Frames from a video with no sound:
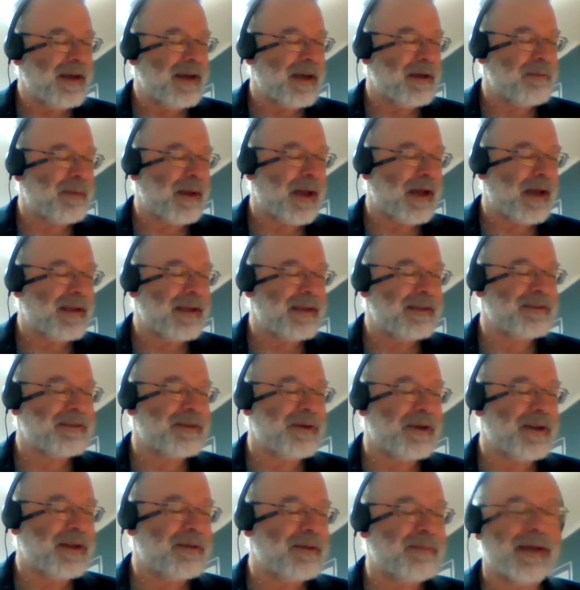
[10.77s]
about his
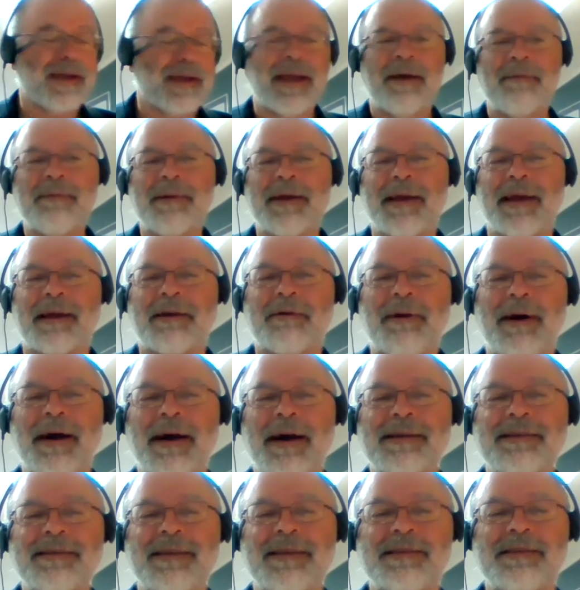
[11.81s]
journey becoming a
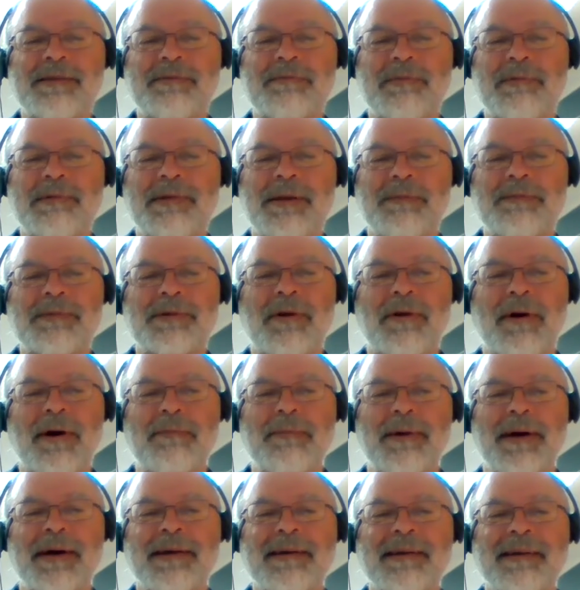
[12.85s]
QARC
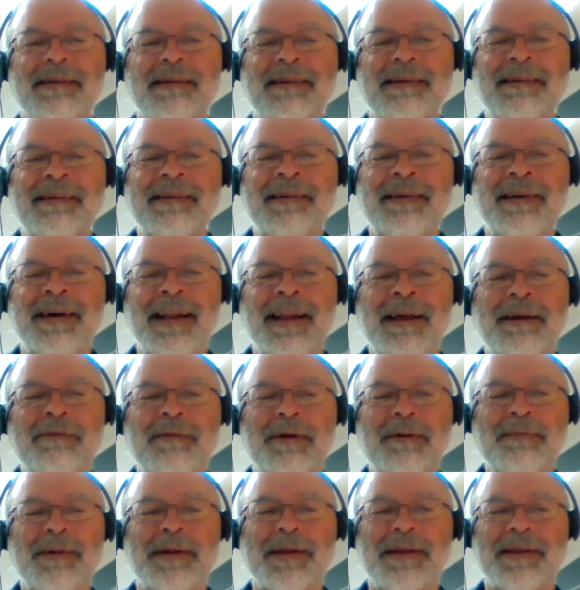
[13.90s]
subscriber. Hello,
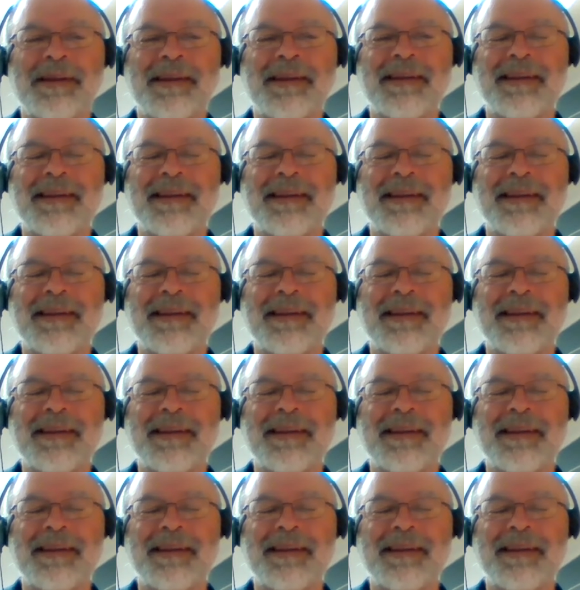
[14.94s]
Robert.